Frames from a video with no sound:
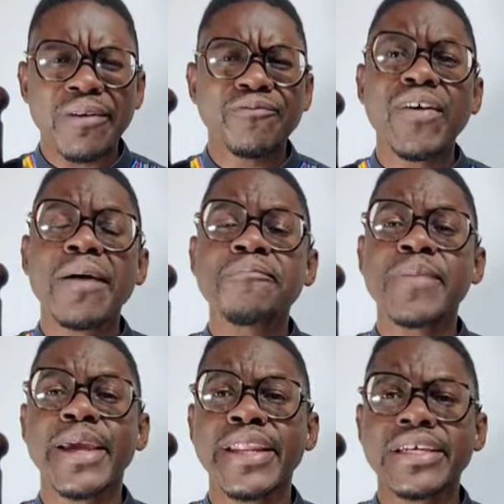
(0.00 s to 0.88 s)
farm
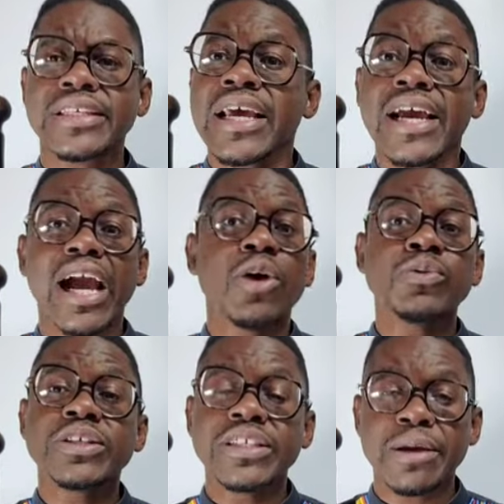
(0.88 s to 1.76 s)
murders,
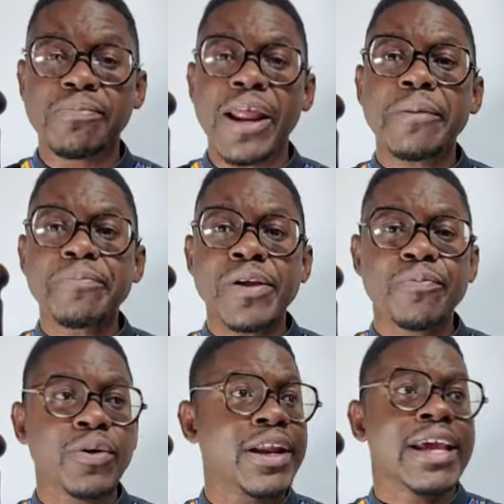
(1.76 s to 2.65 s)
counting the Black
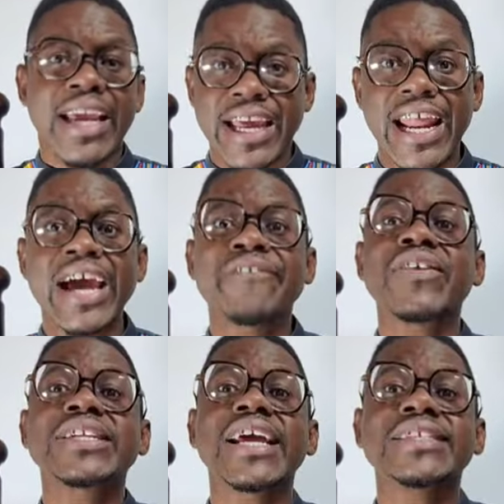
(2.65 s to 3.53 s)
people and
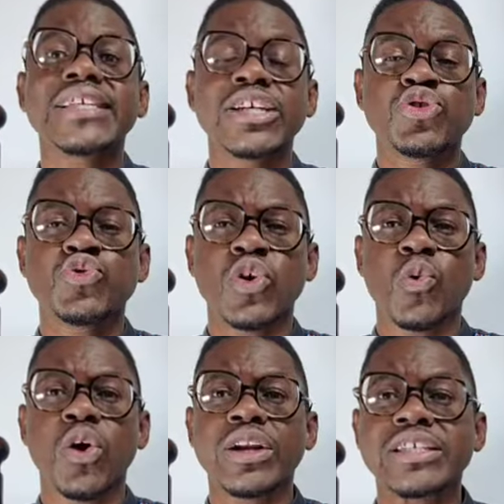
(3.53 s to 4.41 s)
advertising it to the
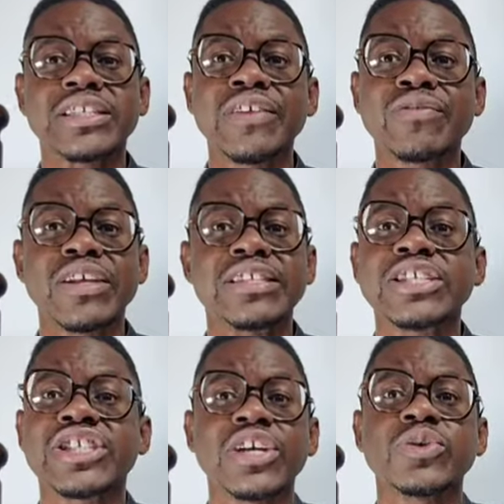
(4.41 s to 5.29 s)
world as if there's a
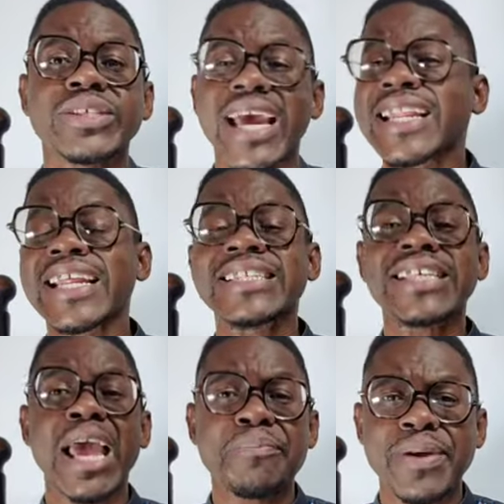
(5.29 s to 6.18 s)
genocide that is
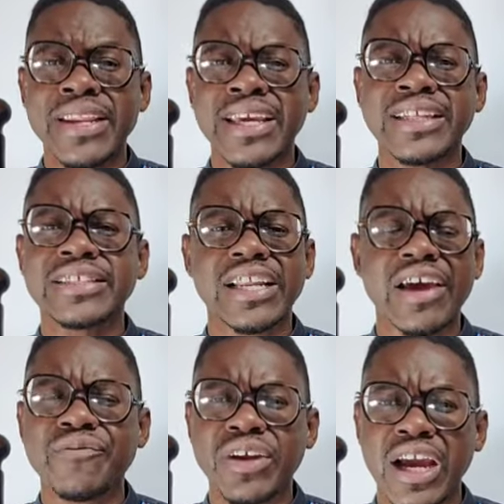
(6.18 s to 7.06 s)
happening in South
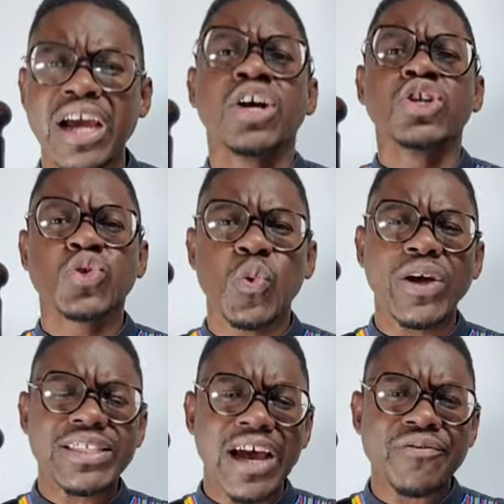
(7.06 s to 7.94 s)
Africa
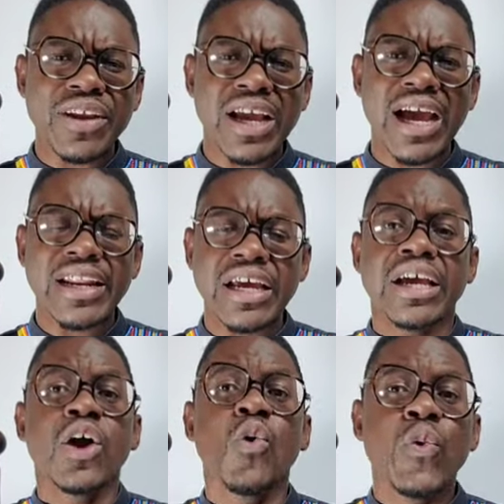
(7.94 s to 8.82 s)
towards Afrikaner.
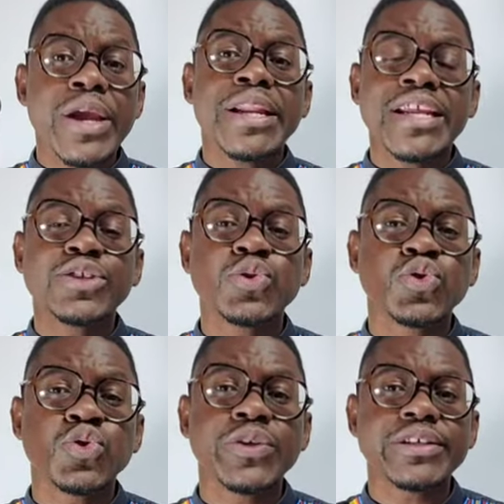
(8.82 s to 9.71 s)
We need to
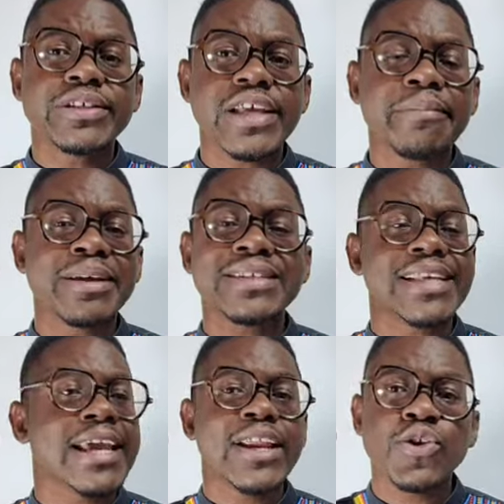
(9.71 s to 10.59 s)
do the same and
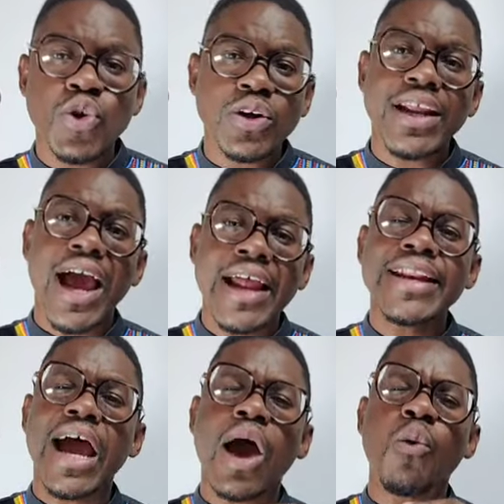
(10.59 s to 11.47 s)
say, not
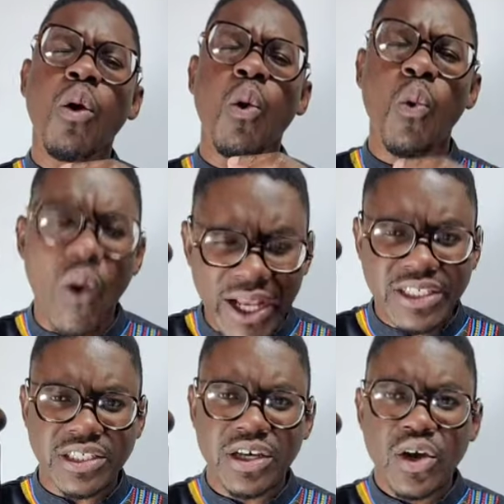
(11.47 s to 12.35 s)
under our watch